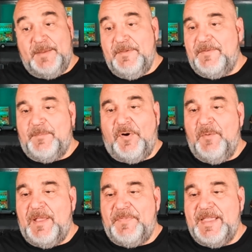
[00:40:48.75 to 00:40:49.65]
me if I'm wrong,
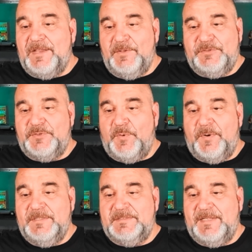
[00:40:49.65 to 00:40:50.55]
but I think a
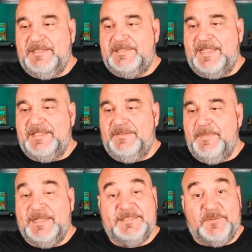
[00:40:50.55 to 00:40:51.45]
luchador is like a
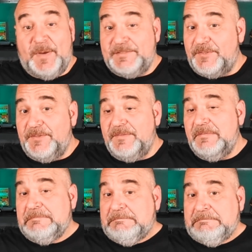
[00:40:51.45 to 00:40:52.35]
Mexican wrestler.
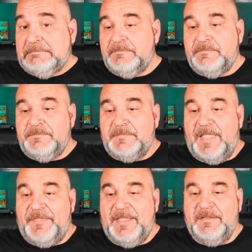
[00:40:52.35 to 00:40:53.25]
I
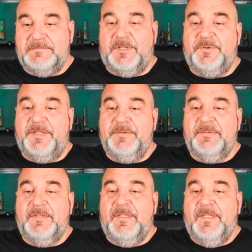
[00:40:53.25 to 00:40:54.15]
think, don't
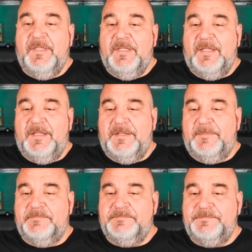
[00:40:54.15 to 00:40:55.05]

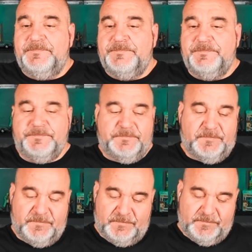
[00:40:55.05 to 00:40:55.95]
know.
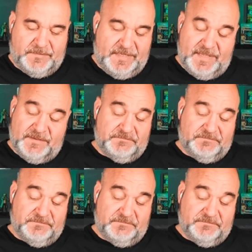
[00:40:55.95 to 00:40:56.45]
But yeah,